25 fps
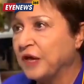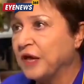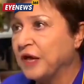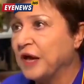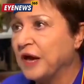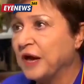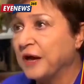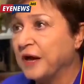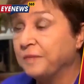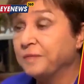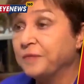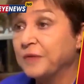
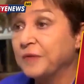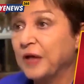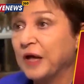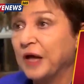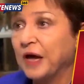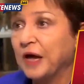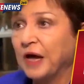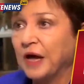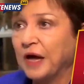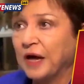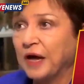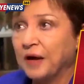uh,
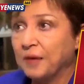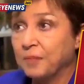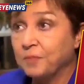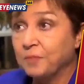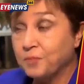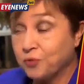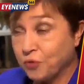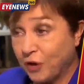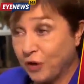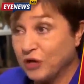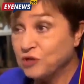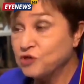
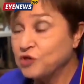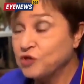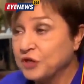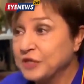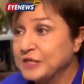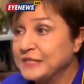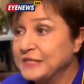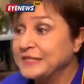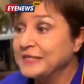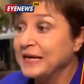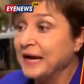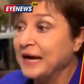pressures
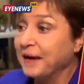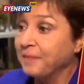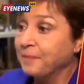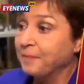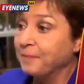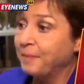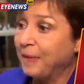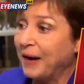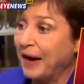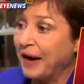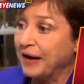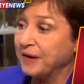by
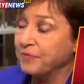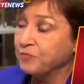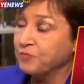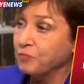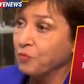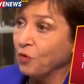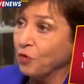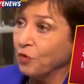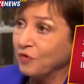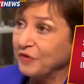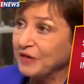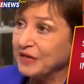moving
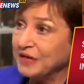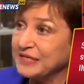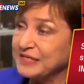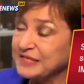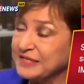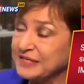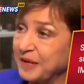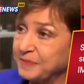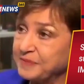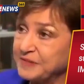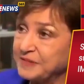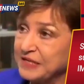
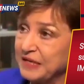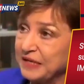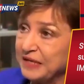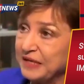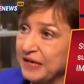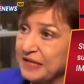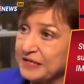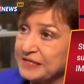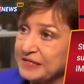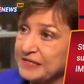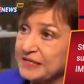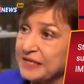subsidies
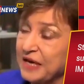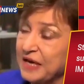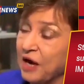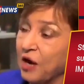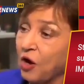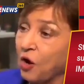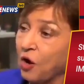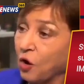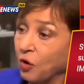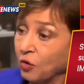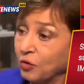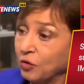only
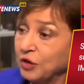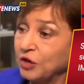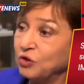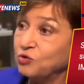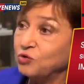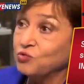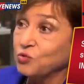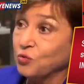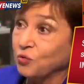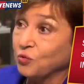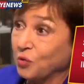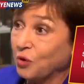towards the
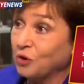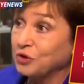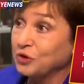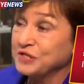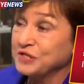people who